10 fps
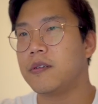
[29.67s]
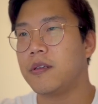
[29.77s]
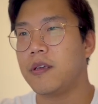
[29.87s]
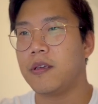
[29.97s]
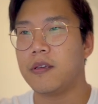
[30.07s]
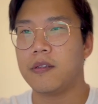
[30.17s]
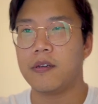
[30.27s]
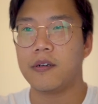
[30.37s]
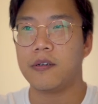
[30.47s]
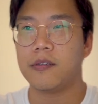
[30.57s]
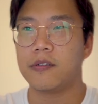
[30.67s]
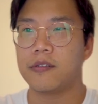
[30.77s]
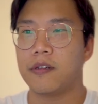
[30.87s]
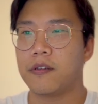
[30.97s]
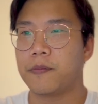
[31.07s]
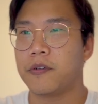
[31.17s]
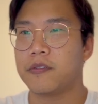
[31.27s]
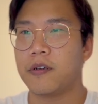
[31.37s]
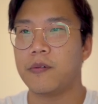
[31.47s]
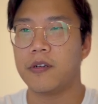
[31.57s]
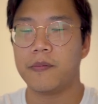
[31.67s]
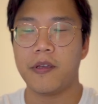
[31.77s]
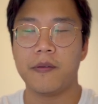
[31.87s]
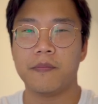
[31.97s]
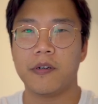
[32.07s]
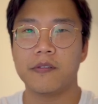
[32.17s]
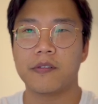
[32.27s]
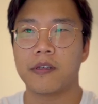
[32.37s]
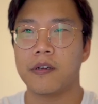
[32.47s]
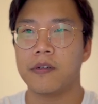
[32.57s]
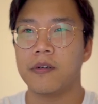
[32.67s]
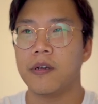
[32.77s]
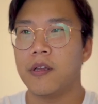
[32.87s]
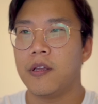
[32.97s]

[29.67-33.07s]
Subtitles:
and there's another post that went up 8 months ago.